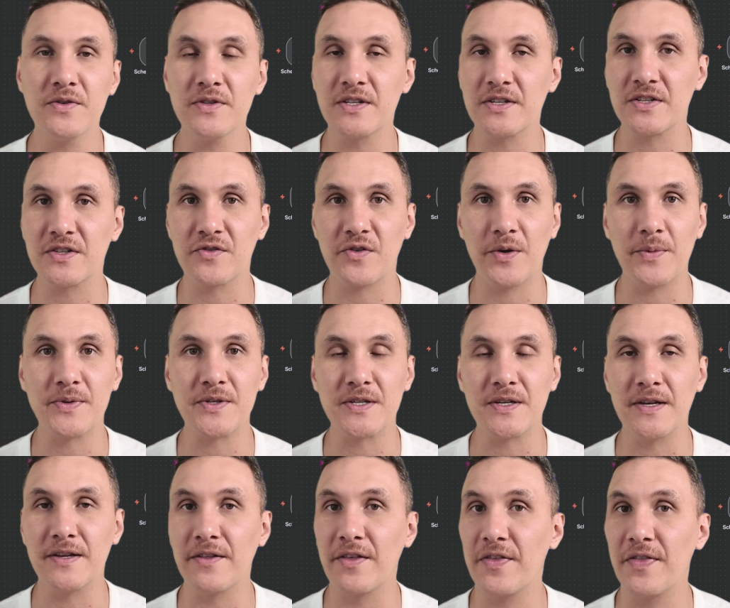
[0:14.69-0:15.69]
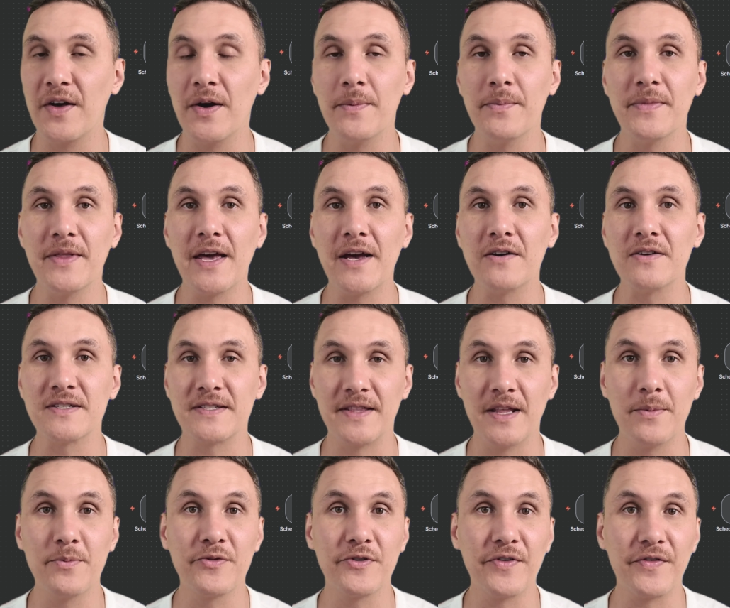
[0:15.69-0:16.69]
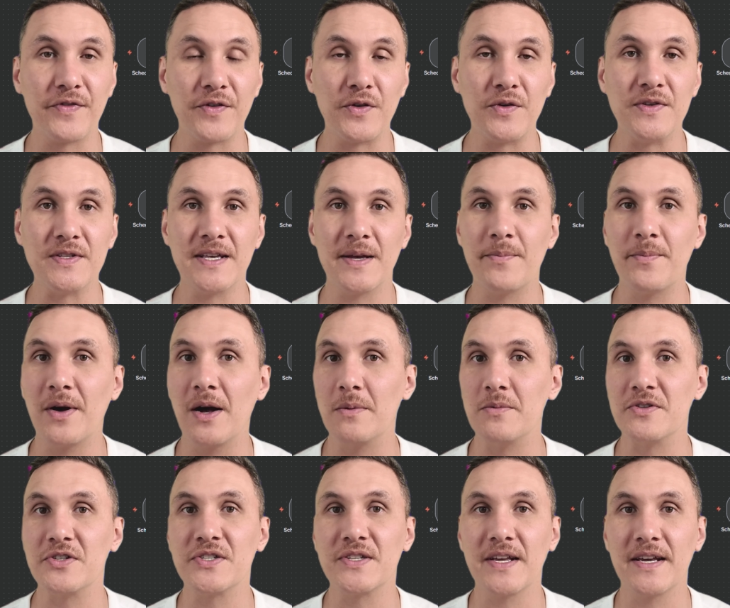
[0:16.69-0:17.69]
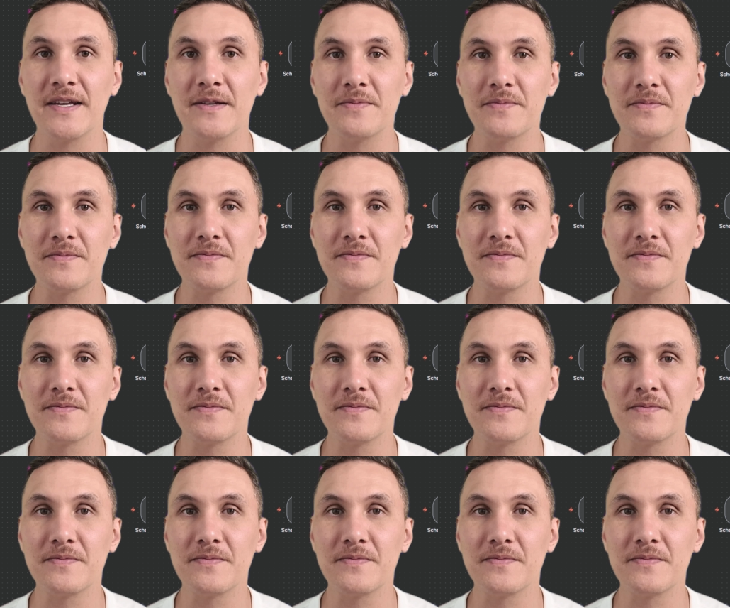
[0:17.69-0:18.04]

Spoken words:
description, thumbnails, number of views, and publish date.